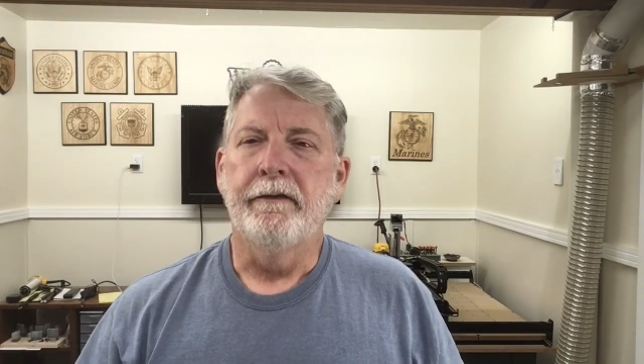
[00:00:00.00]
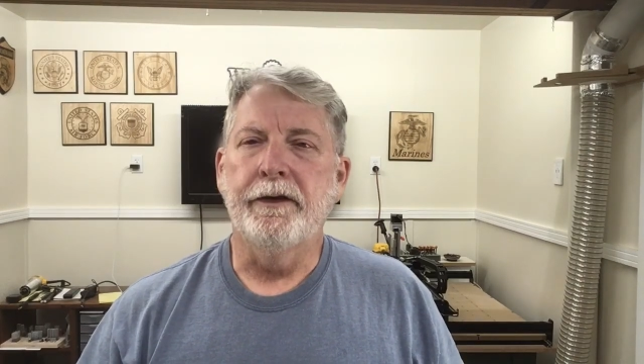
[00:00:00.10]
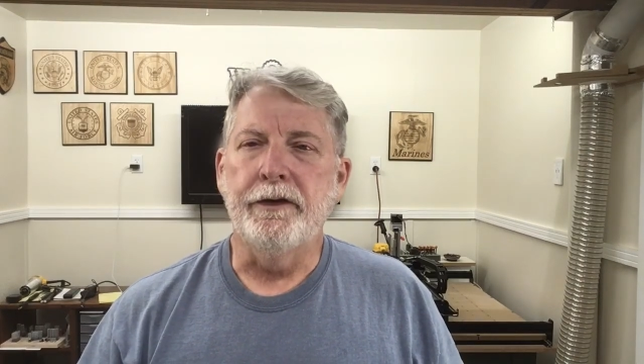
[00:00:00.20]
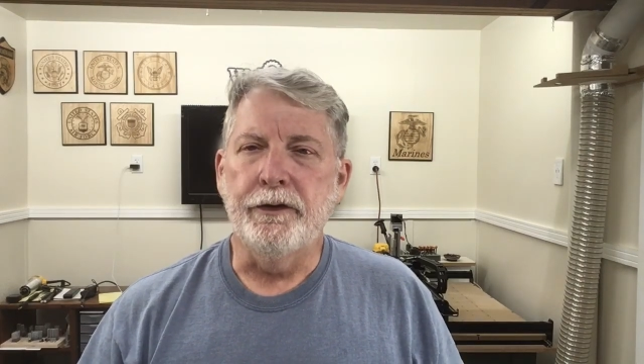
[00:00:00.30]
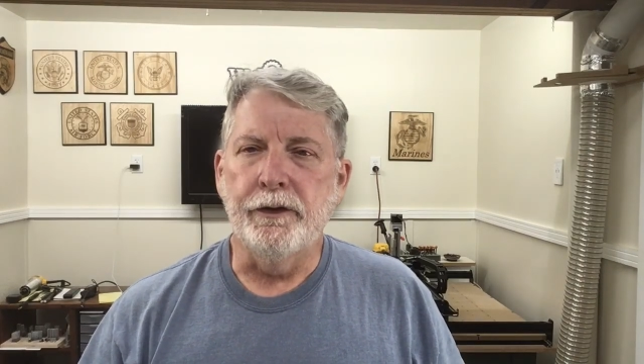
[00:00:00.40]

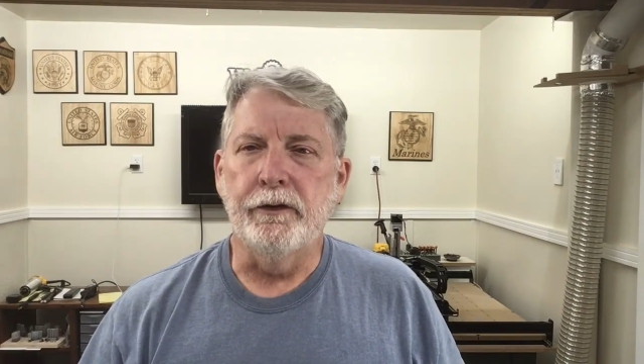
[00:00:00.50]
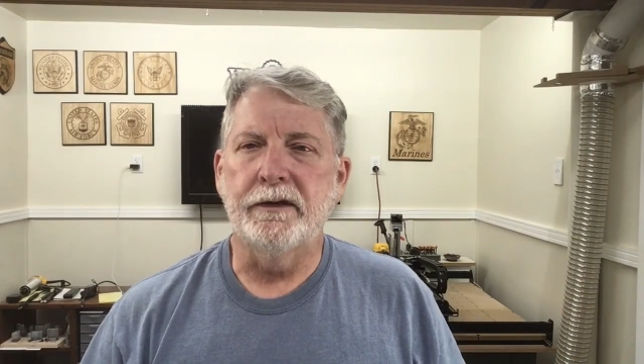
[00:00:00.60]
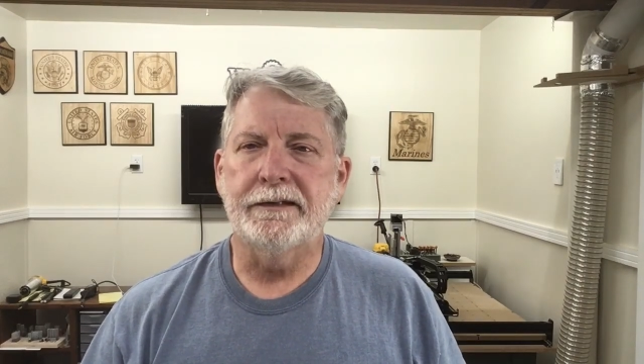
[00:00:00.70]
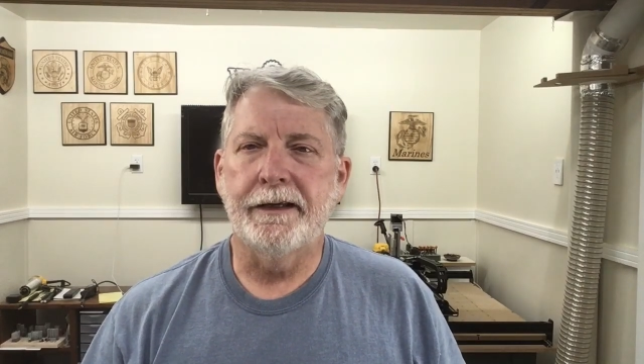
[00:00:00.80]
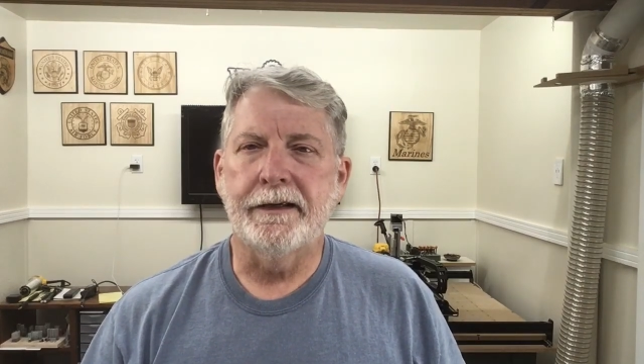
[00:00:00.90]
the new
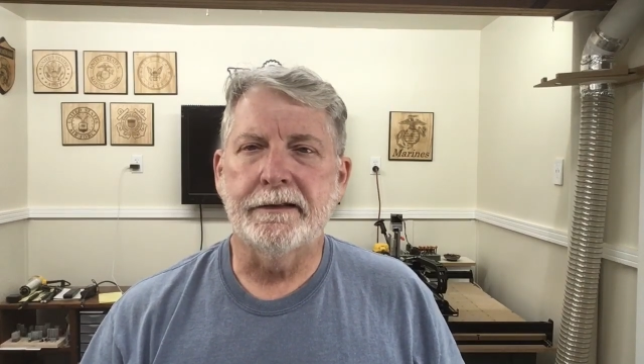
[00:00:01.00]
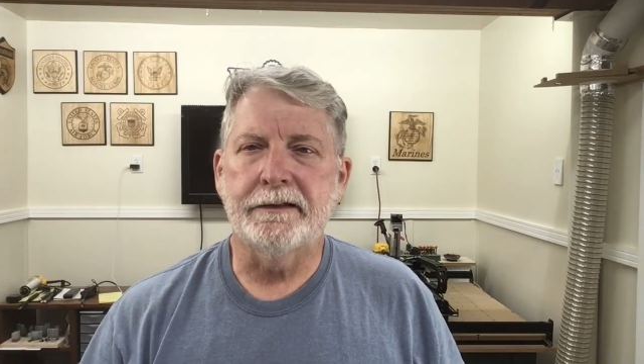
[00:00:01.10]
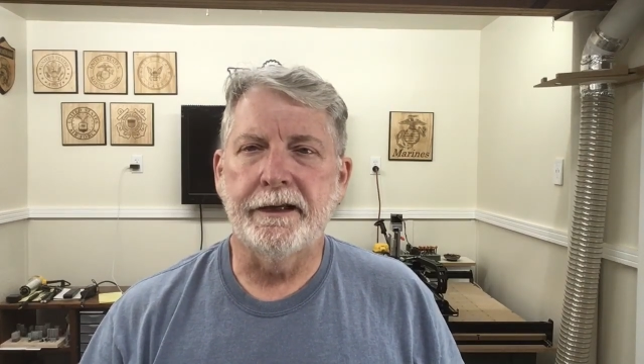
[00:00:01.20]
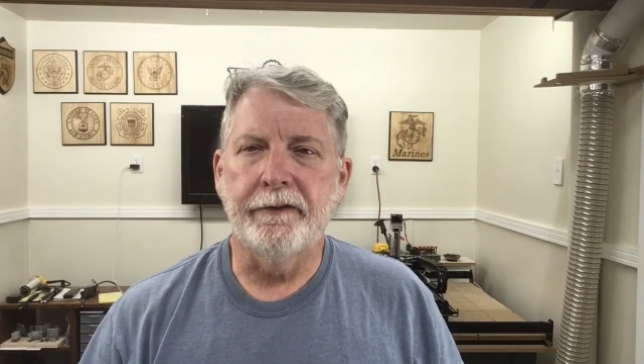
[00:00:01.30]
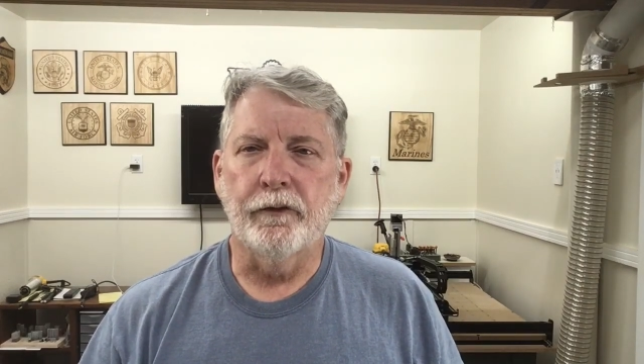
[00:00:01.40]

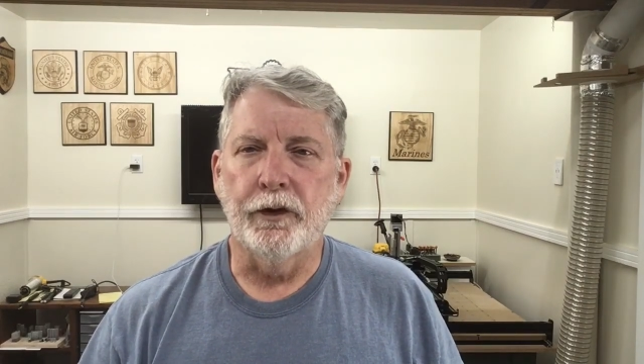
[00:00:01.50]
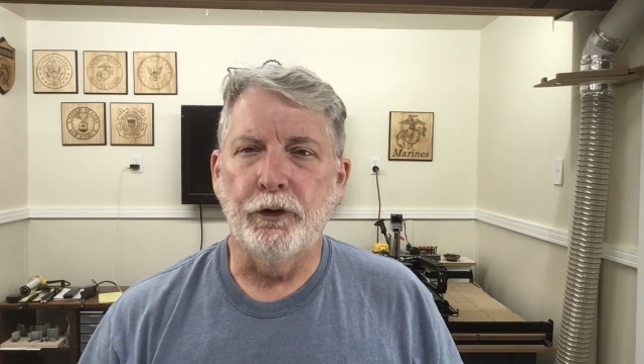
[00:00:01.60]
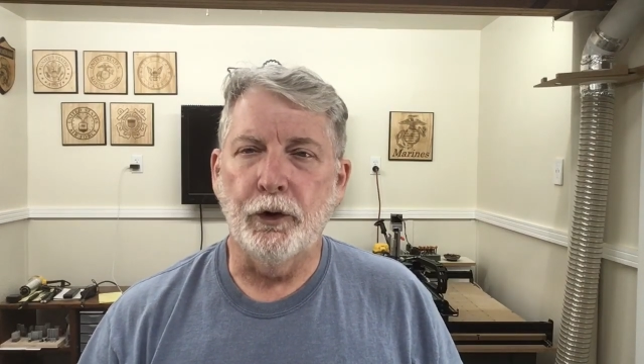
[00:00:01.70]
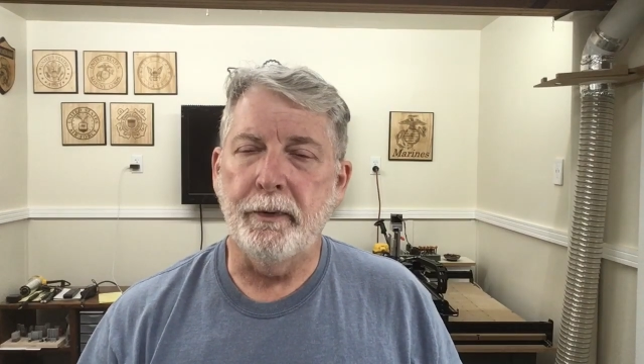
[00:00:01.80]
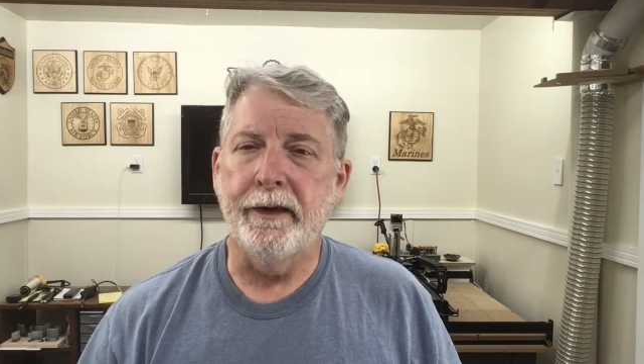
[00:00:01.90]
CNC for
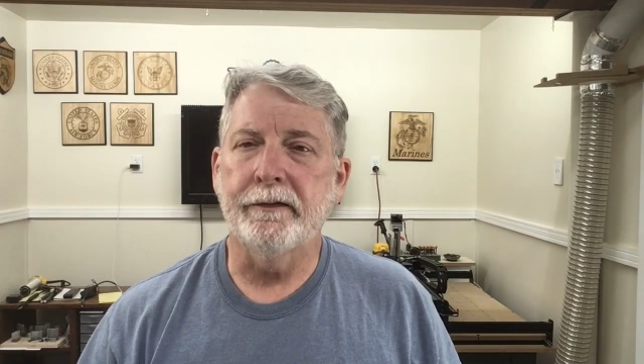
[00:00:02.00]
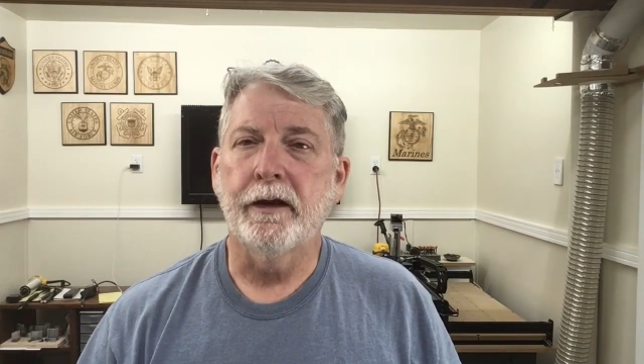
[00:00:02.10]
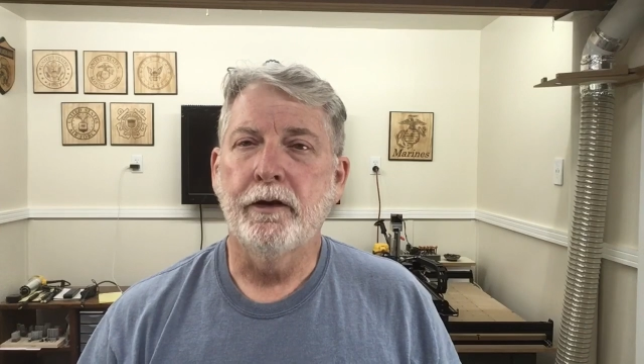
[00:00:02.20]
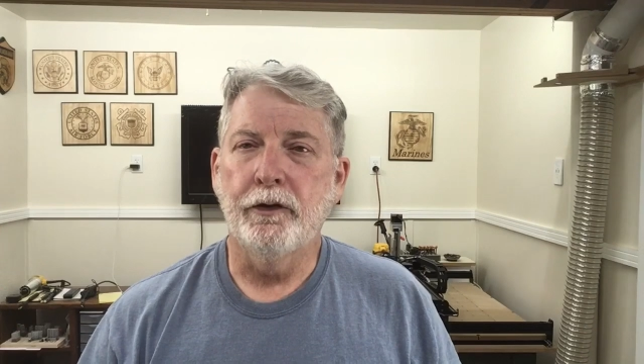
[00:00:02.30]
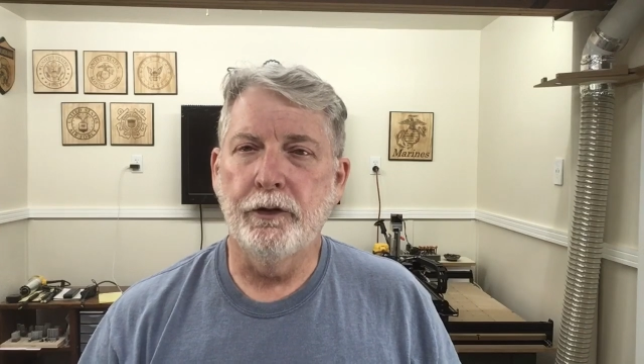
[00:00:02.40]
Newbies
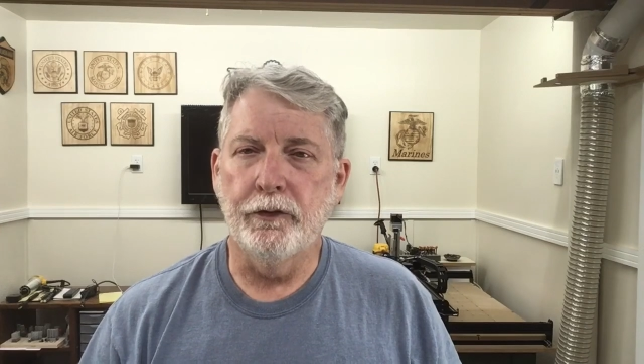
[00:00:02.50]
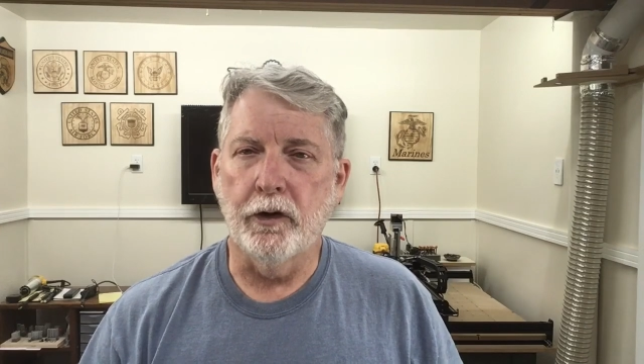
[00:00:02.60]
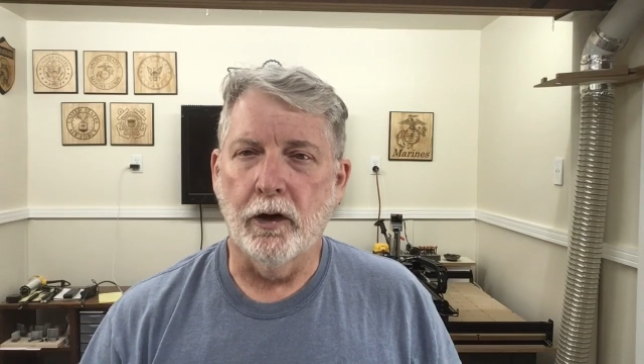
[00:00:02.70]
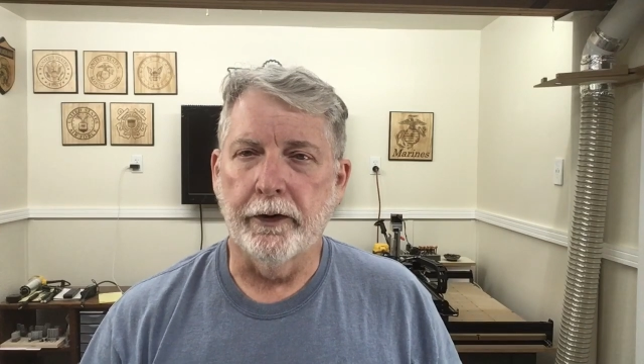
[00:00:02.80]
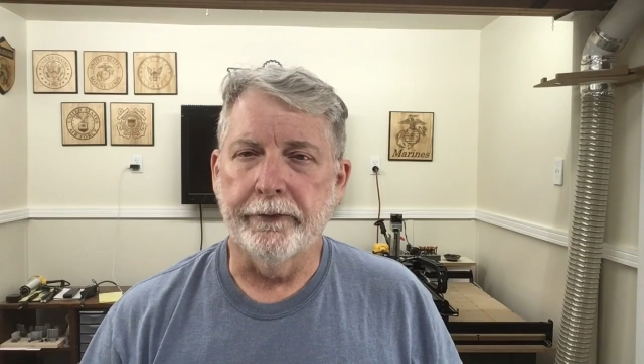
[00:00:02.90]

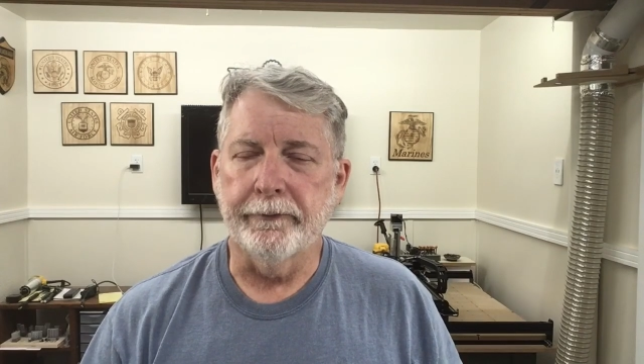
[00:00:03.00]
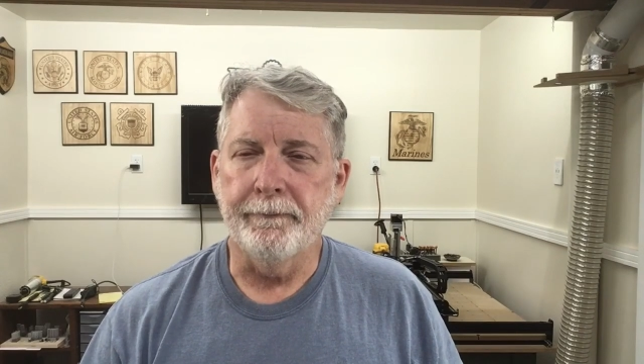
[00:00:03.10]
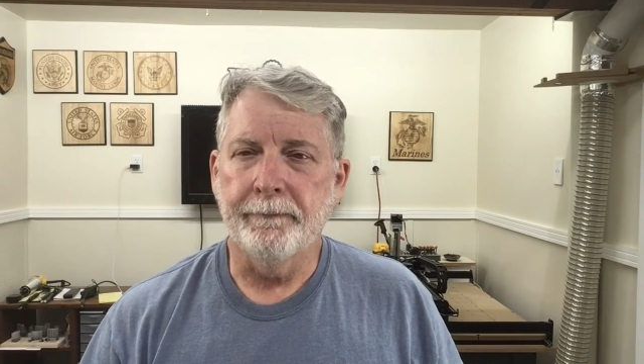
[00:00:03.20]
NEW-Carve.